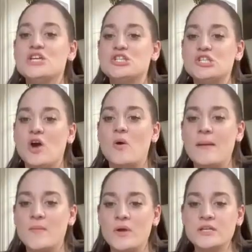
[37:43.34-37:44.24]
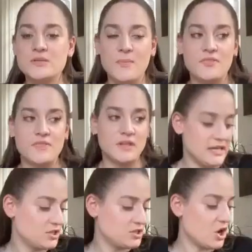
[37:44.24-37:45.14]
So I'm going to put the
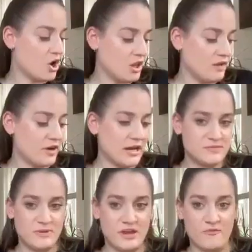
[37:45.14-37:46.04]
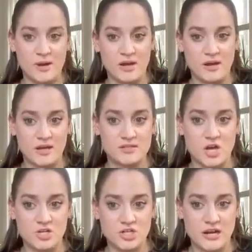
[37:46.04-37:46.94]
link to all of our SPF products
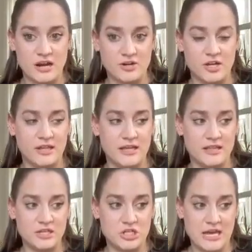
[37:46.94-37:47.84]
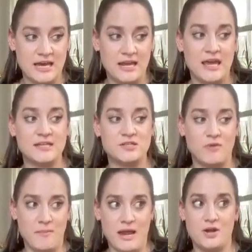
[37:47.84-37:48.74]
on Jane Iredale in the chat as a
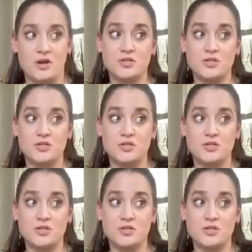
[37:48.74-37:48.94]
reminder,